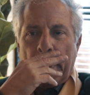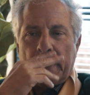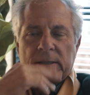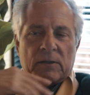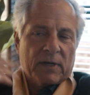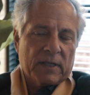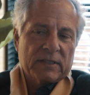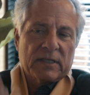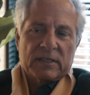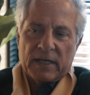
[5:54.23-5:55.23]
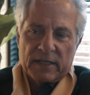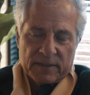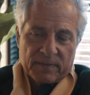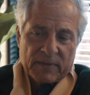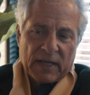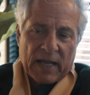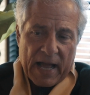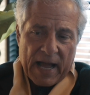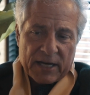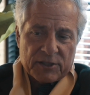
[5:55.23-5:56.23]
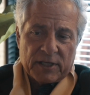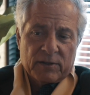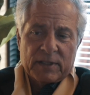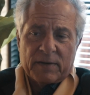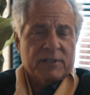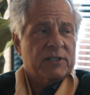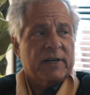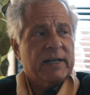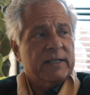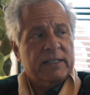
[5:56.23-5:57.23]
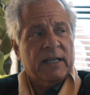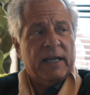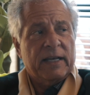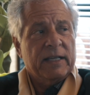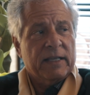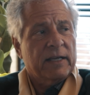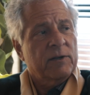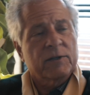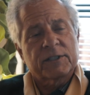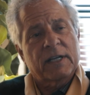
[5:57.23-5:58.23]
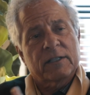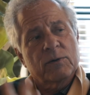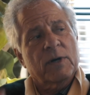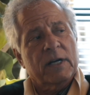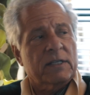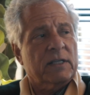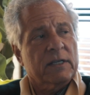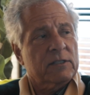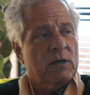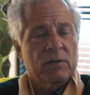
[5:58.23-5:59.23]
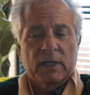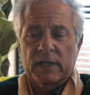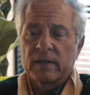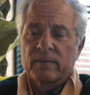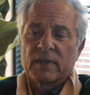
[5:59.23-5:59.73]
Yeah, so one of the things he said is, actually, you'll never sell anything. You sell two kinds of things only.